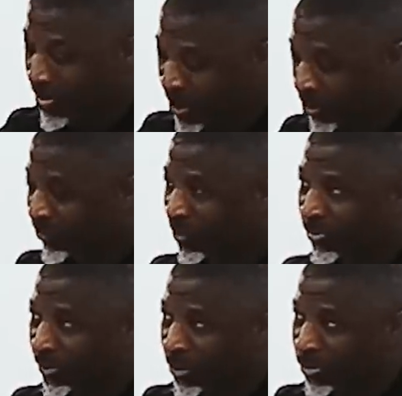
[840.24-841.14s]
motto is for the
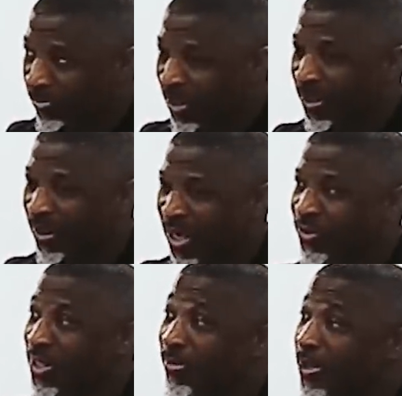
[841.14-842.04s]
players, man, now
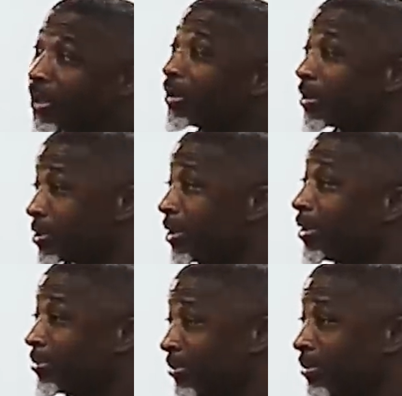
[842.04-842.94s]
it's time to take another
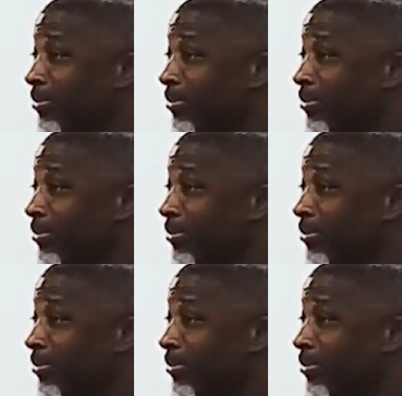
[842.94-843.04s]
step.